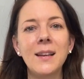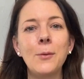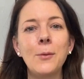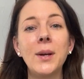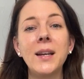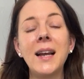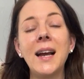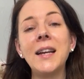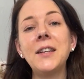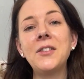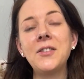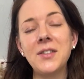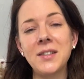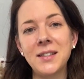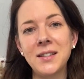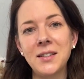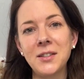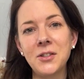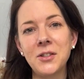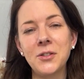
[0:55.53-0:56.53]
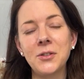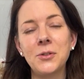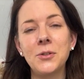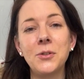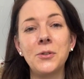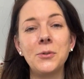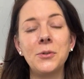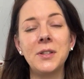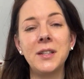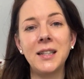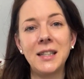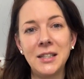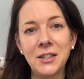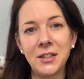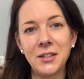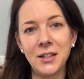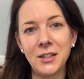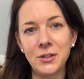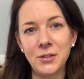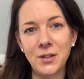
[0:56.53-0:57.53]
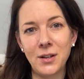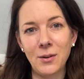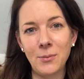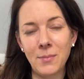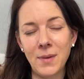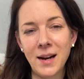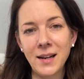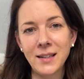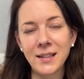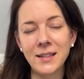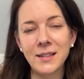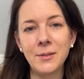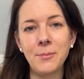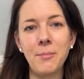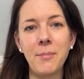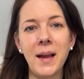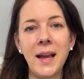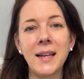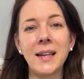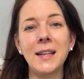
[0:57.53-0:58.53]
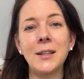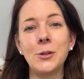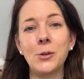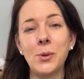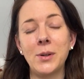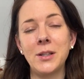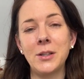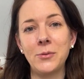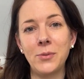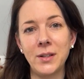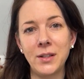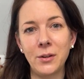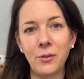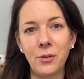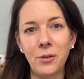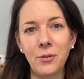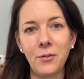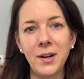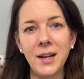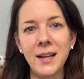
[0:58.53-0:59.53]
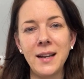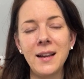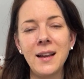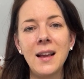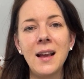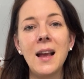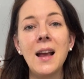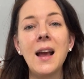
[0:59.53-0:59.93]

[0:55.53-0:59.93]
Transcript: When I transitioned to the international market back in 2023,